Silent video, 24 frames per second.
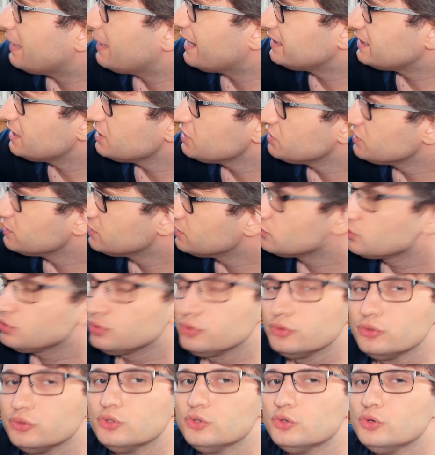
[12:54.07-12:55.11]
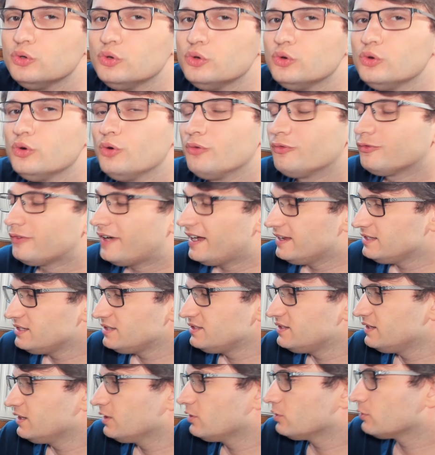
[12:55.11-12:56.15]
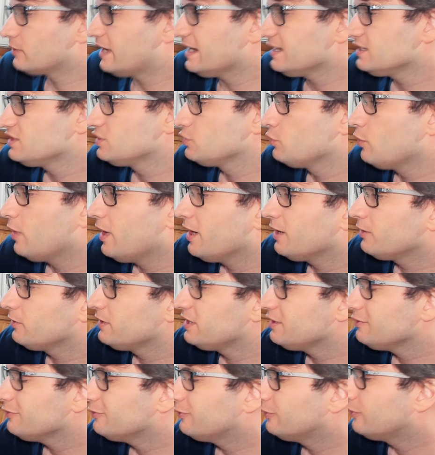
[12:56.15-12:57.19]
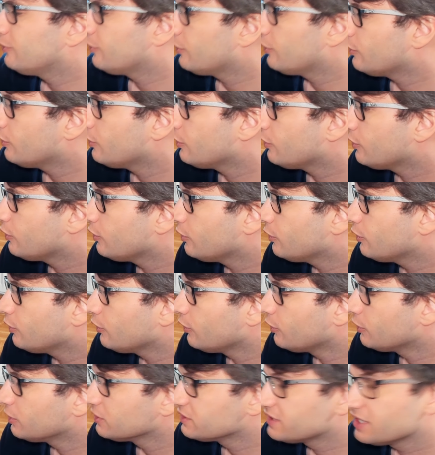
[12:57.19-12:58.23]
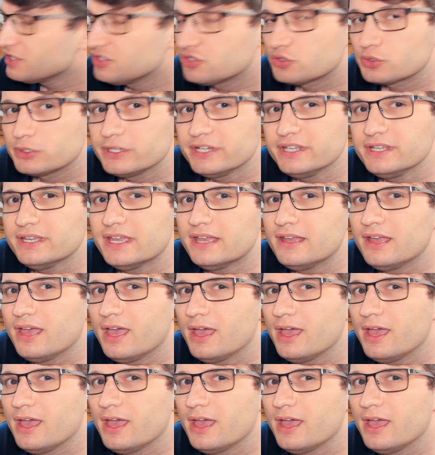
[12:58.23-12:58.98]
managed to find the correct wiring for the 3